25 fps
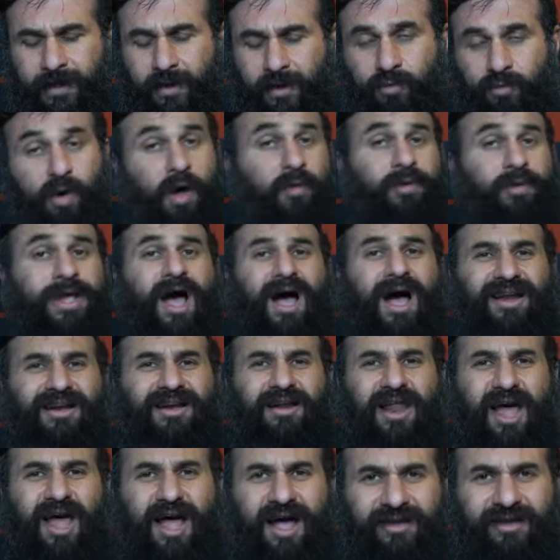Will we
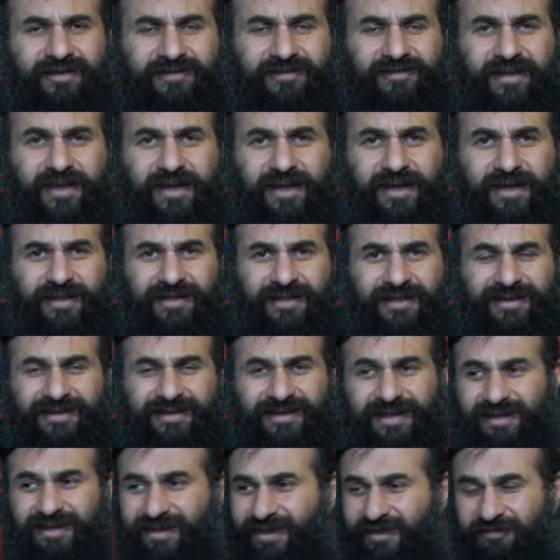idolize the,
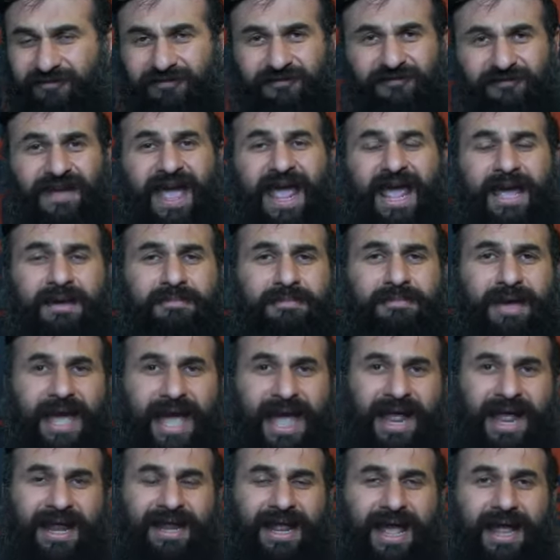the, the fame
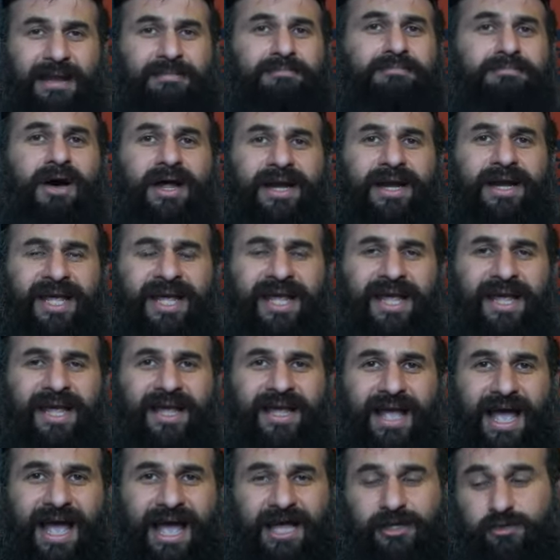and, and money
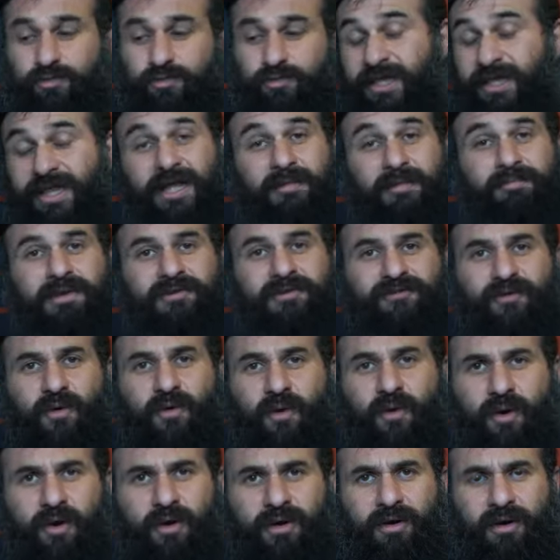as we did
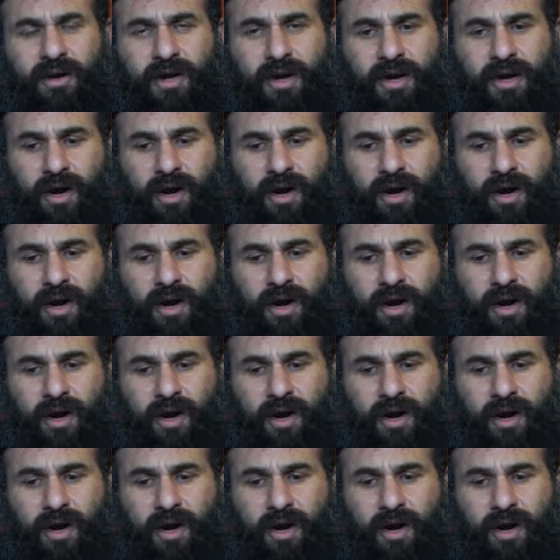before?